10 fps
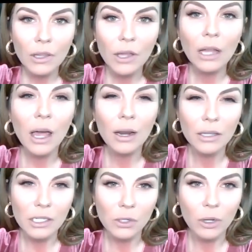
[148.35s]
A lot of
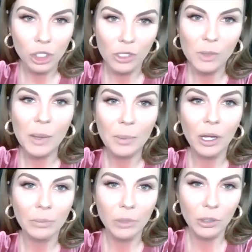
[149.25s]
these questions people
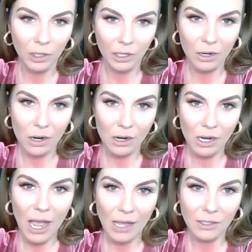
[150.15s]
unmuted and already
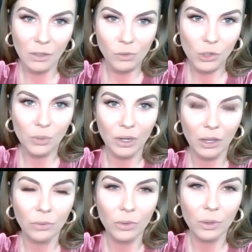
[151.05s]
asked. So I'm just reading
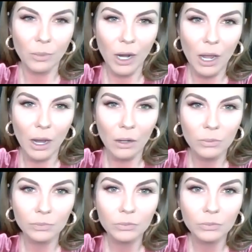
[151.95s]
through them right now.